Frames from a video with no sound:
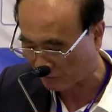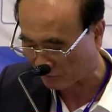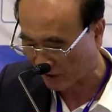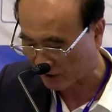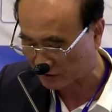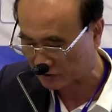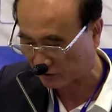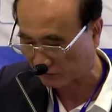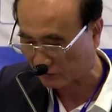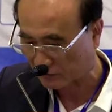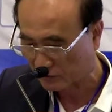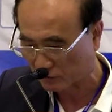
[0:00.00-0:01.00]
virus
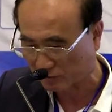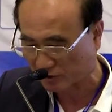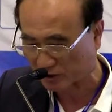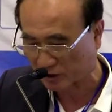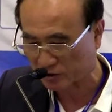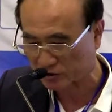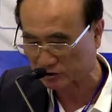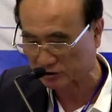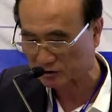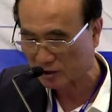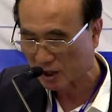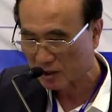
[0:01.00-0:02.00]

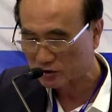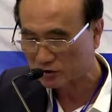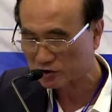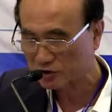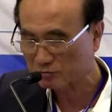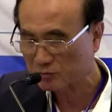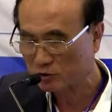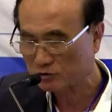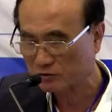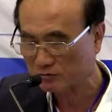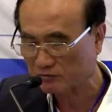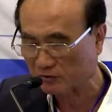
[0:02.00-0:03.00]
replications. So it's
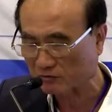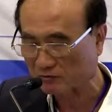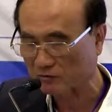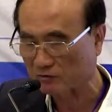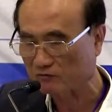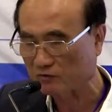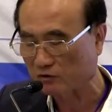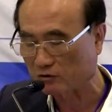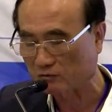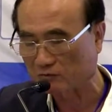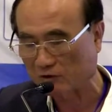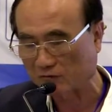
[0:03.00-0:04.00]
important
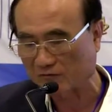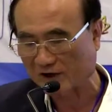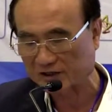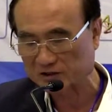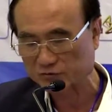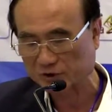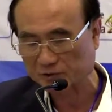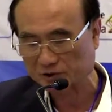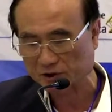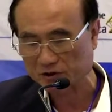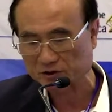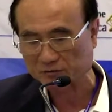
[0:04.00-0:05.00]
for virus
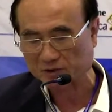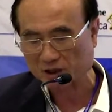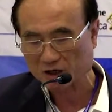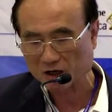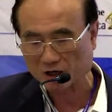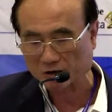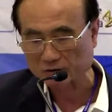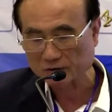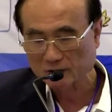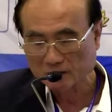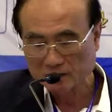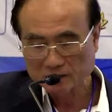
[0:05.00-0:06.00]
replication, but how?
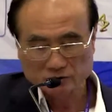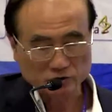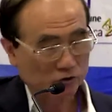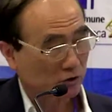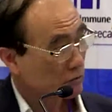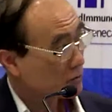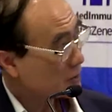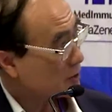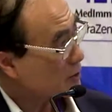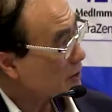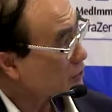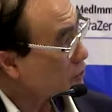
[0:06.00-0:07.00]
So
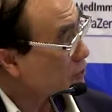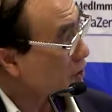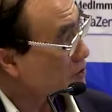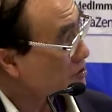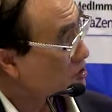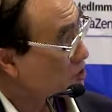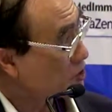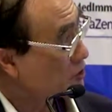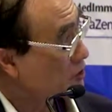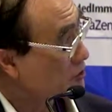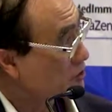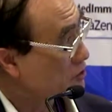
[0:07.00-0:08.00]
now you can see
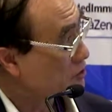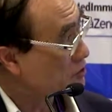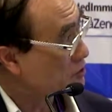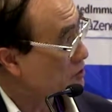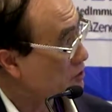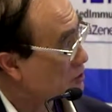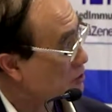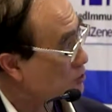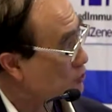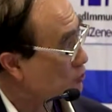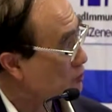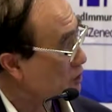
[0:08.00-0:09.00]
that this
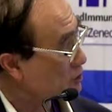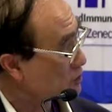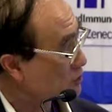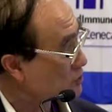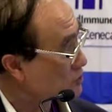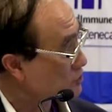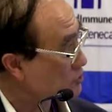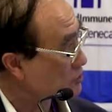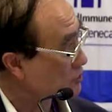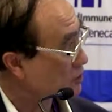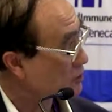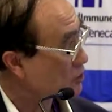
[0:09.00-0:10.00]
shows that this is
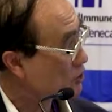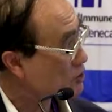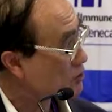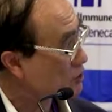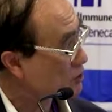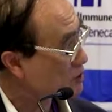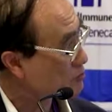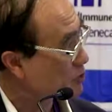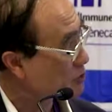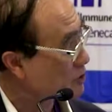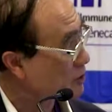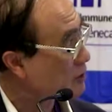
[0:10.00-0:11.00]
each
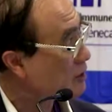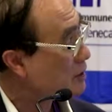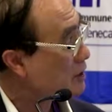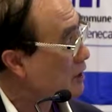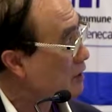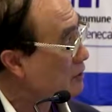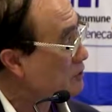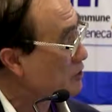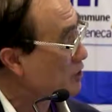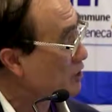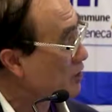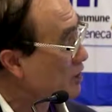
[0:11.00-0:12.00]
expression,
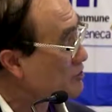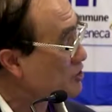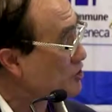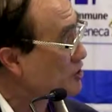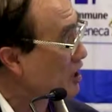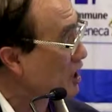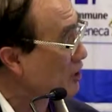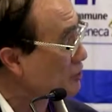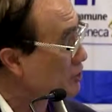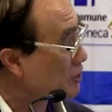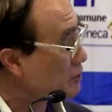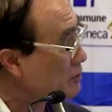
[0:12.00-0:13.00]
the
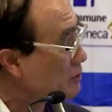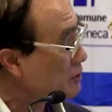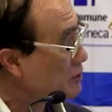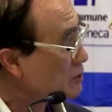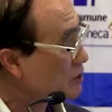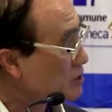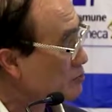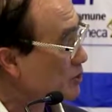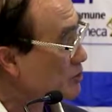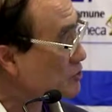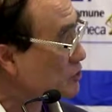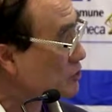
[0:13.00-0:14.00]
shRNA
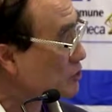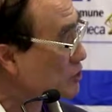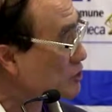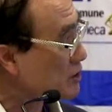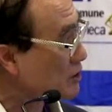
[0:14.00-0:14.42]
expressing each